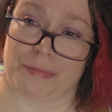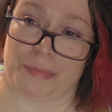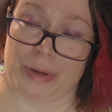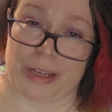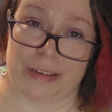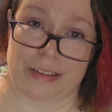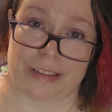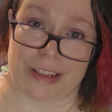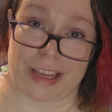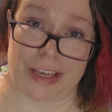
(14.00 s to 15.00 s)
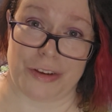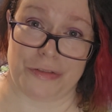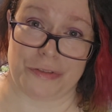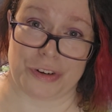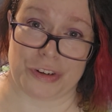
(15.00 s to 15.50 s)
but thank
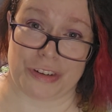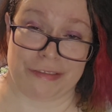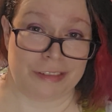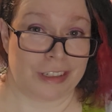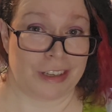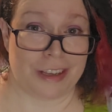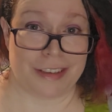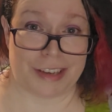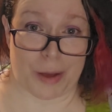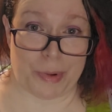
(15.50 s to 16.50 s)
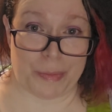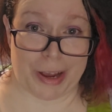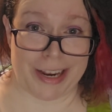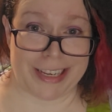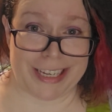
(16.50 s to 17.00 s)
you for stopping
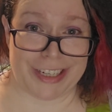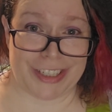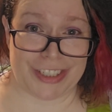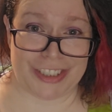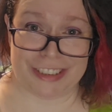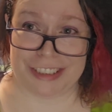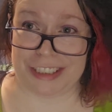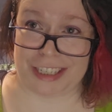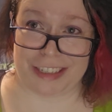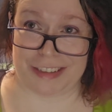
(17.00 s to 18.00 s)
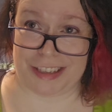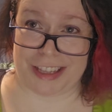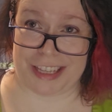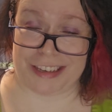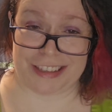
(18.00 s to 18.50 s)
by to hear the
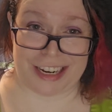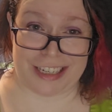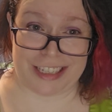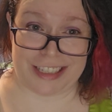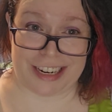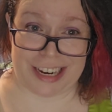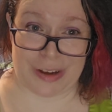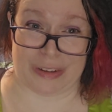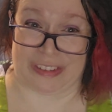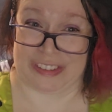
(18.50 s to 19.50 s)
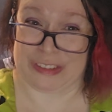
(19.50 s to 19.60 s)
things that I did that I now go,